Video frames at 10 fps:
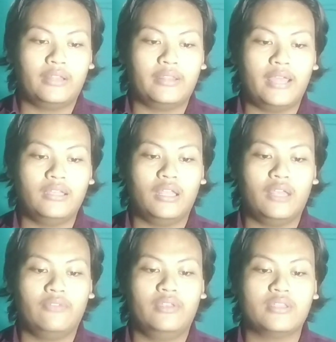Then
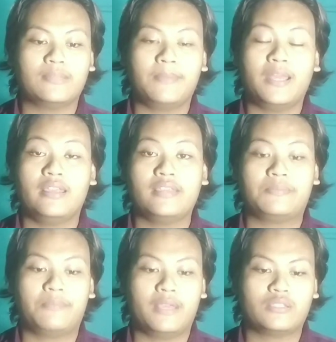if the cement
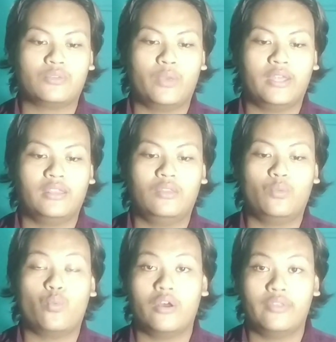is mixed with
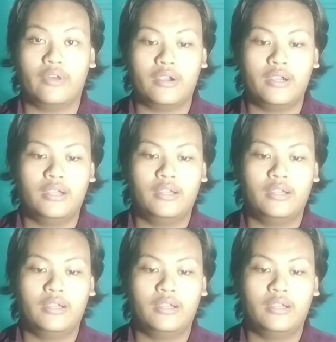water,